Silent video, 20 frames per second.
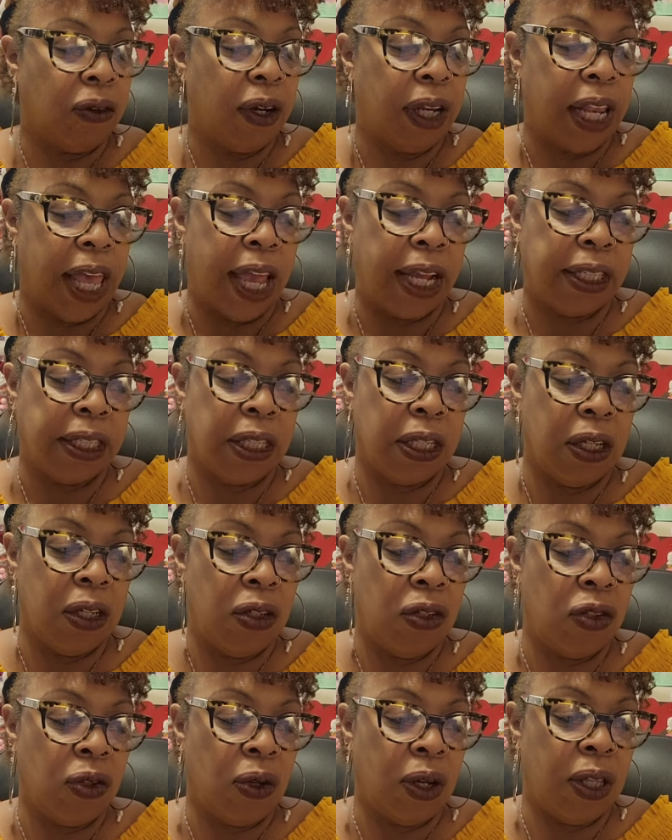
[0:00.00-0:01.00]
Relax and
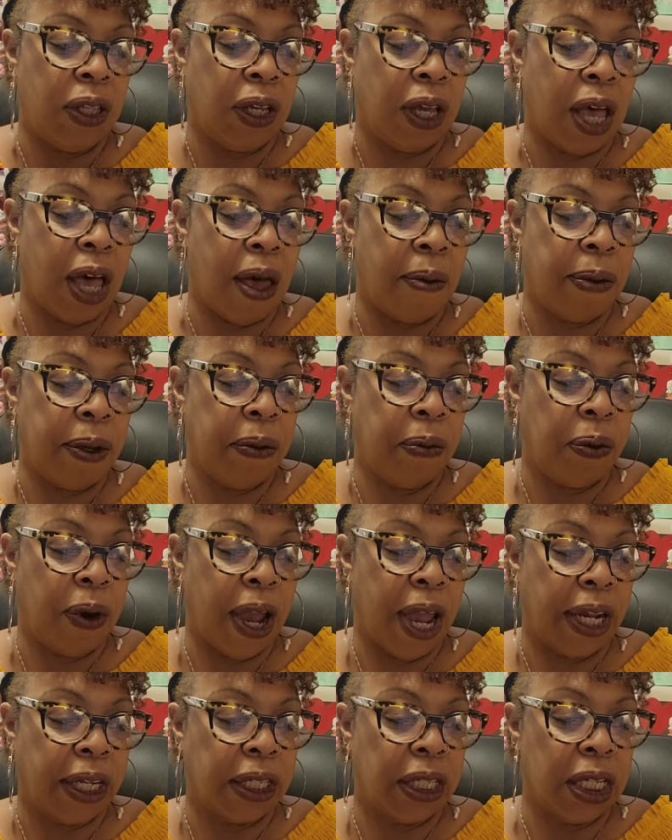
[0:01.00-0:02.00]
enjoy the calming
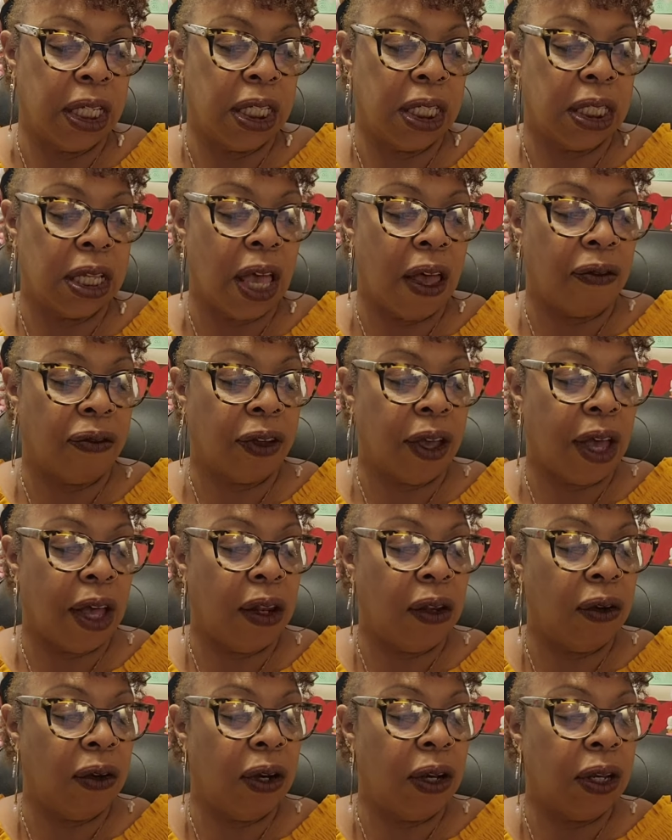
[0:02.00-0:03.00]
practice of
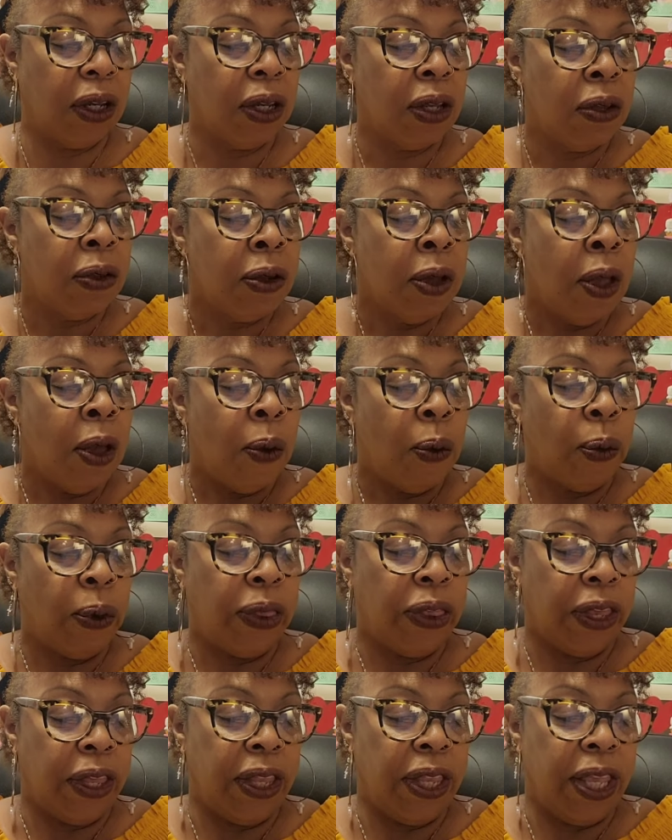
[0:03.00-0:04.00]
coloring
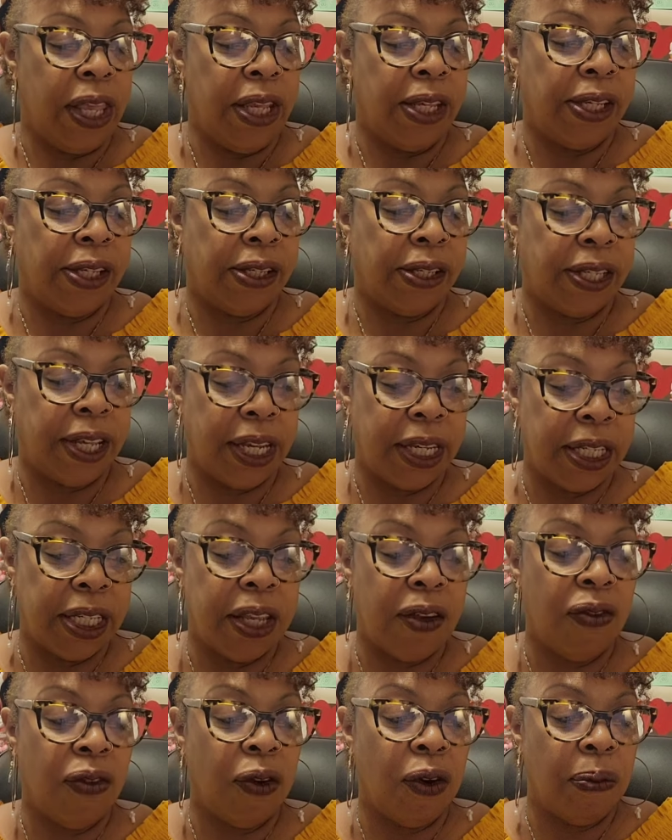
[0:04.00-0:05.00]
within these
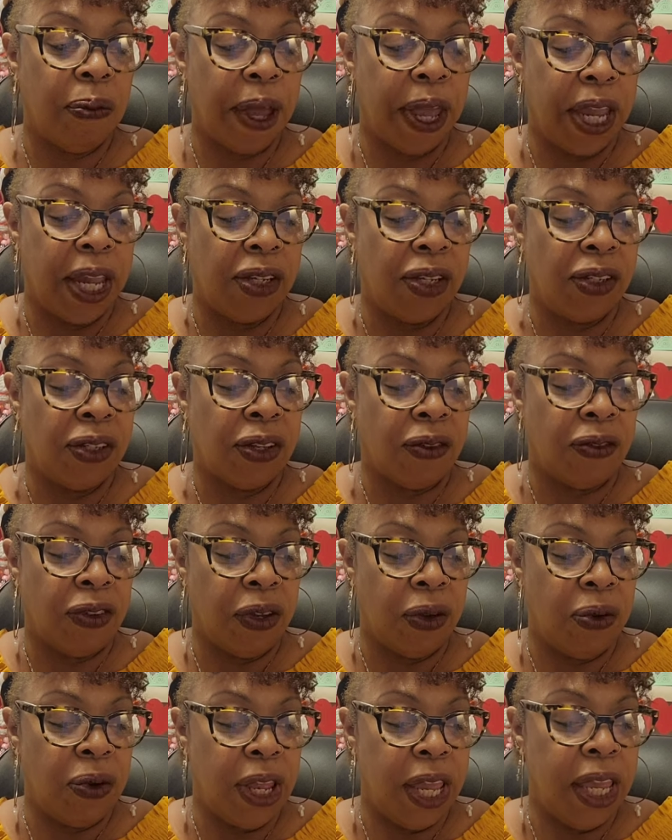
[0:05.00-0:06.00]
64 pages of
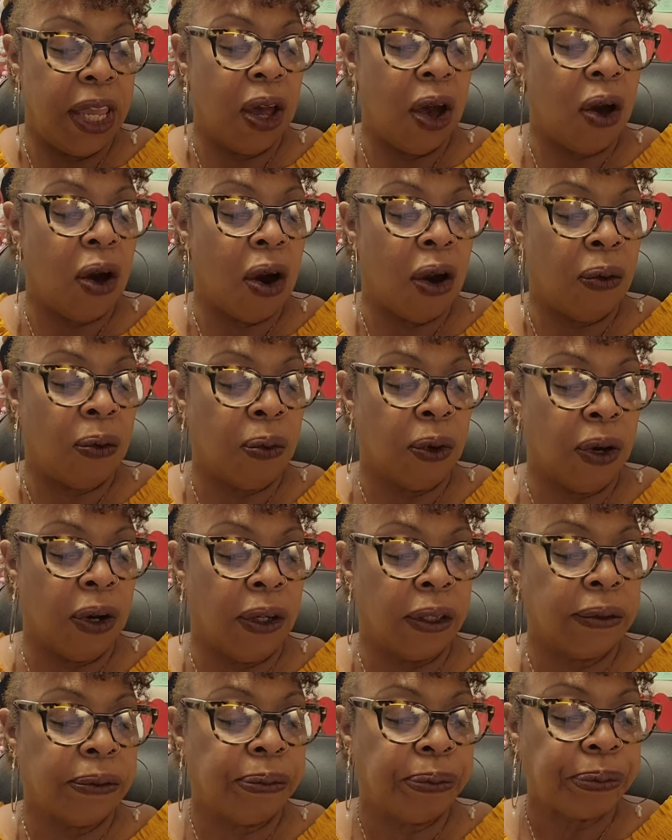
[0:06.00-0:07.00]
unique
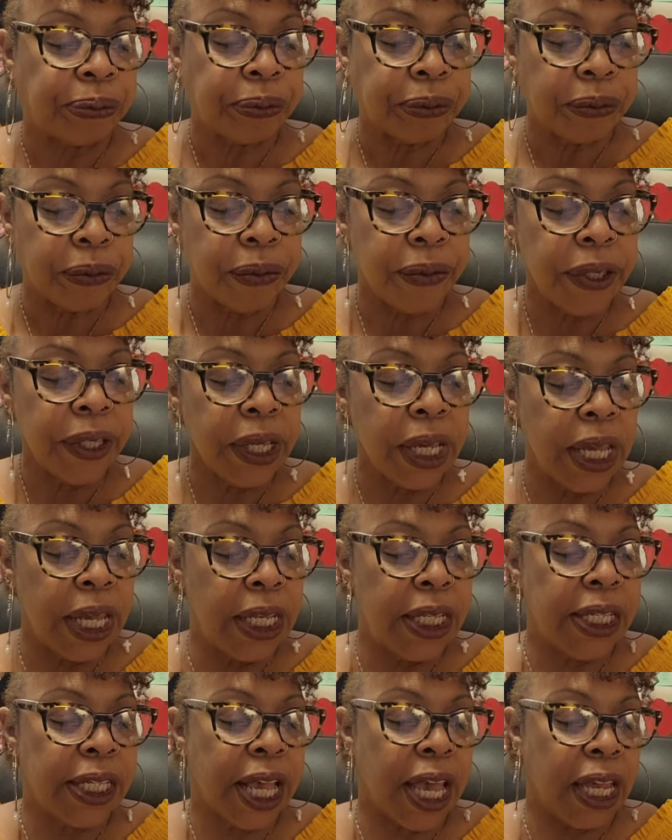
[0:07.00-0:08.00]
artwork.
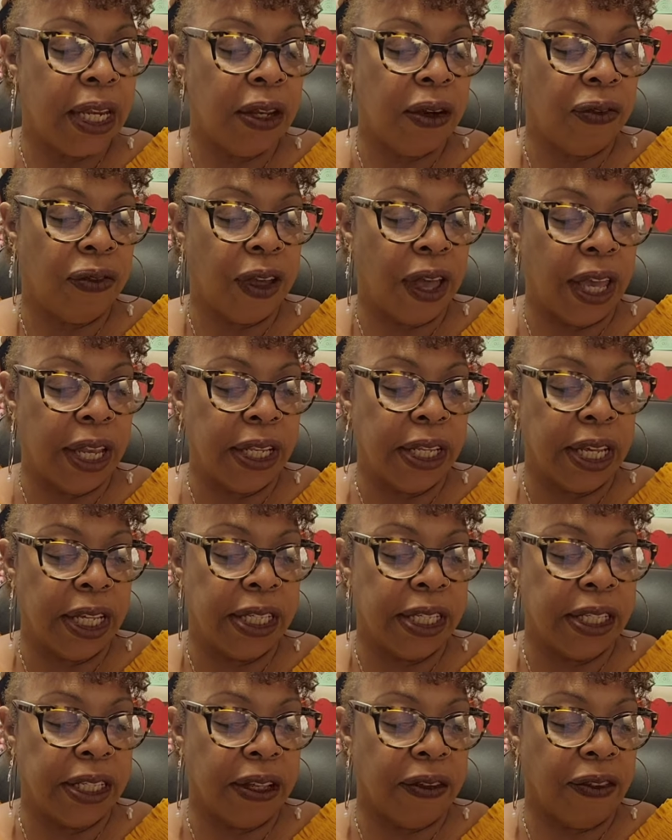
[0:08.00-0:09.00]
Inside, you'll find
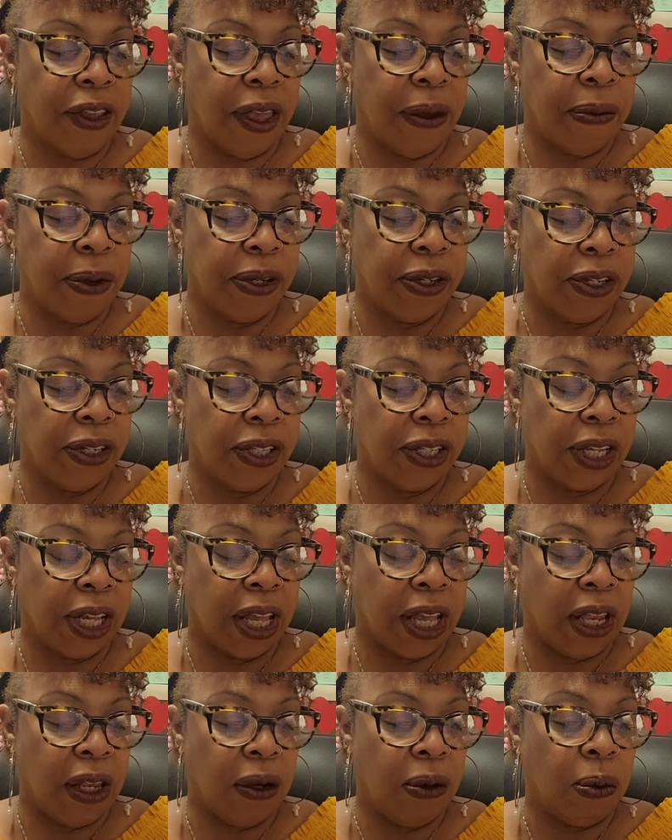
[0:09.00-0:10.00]
dozens of images to
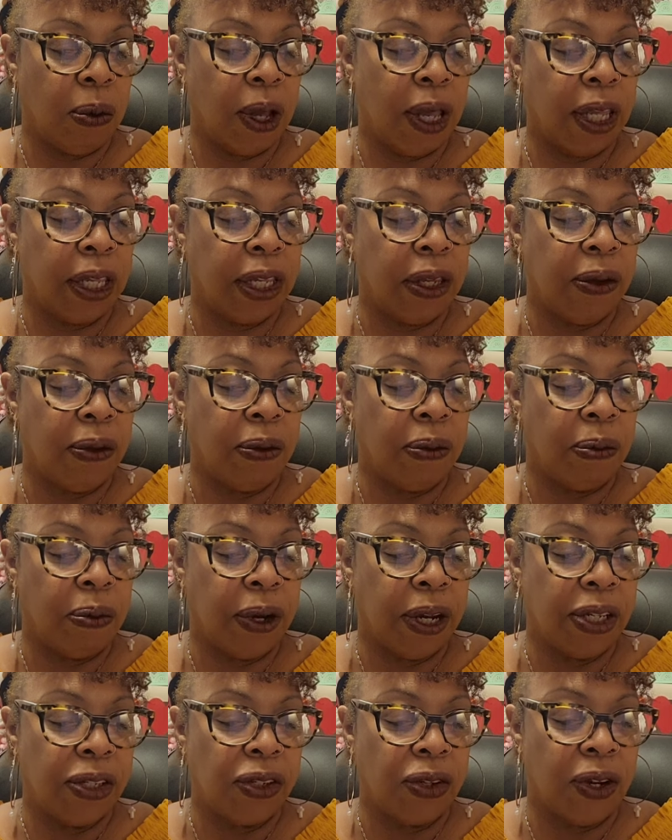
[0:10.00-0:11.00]
color while you
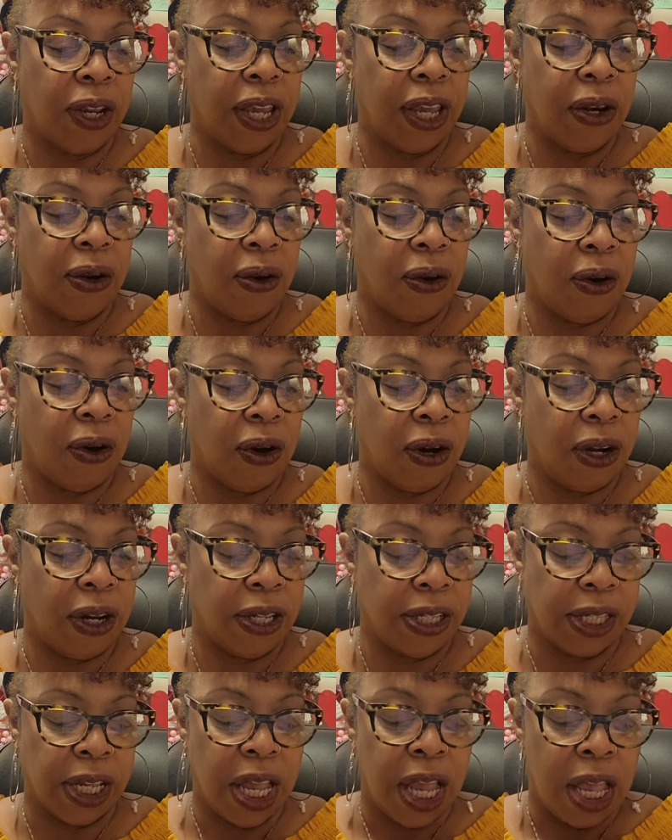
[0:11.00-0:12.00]
embrace your inner
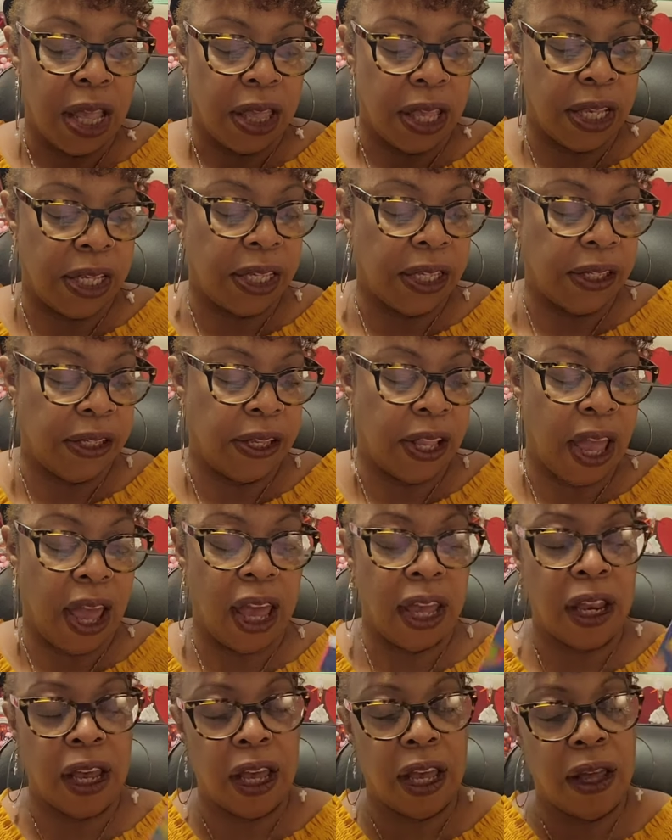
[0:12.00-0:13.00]
artist. This is
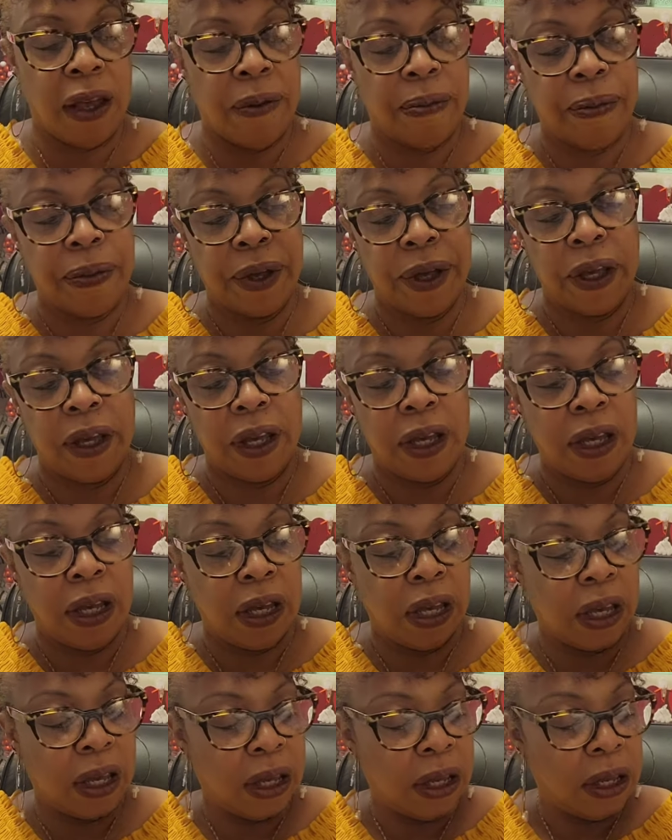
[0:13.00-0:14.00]
not um,
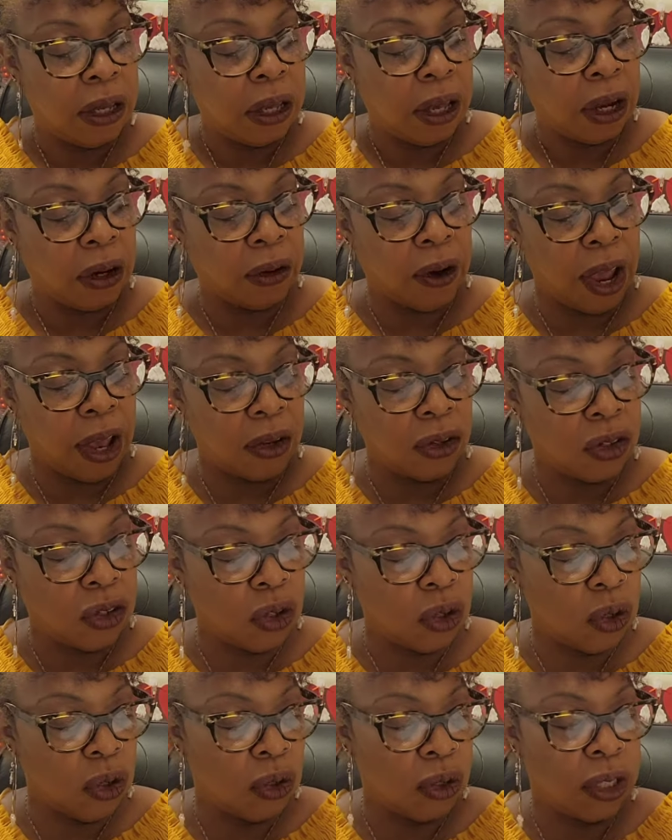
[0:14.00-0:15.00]
a Crown
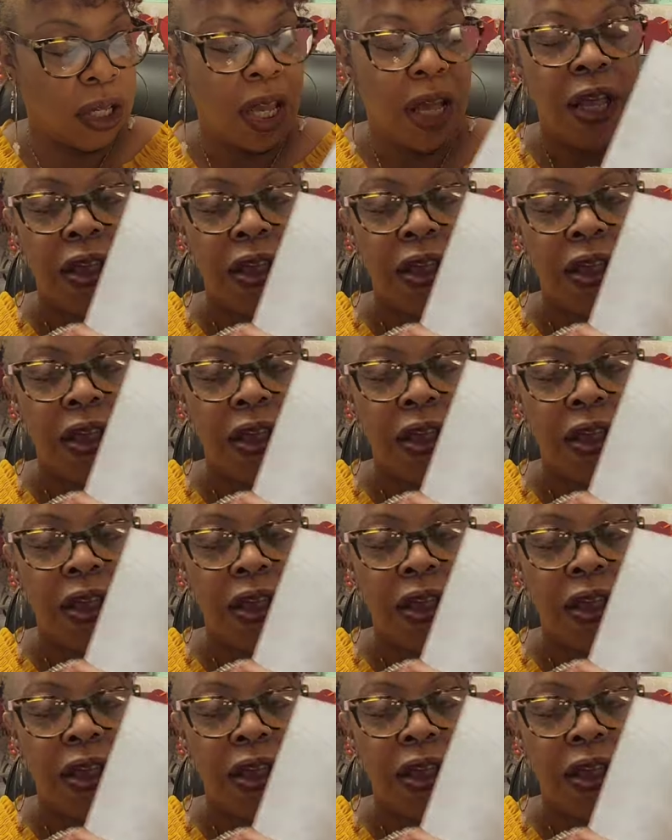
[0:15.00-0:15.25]
Jewels.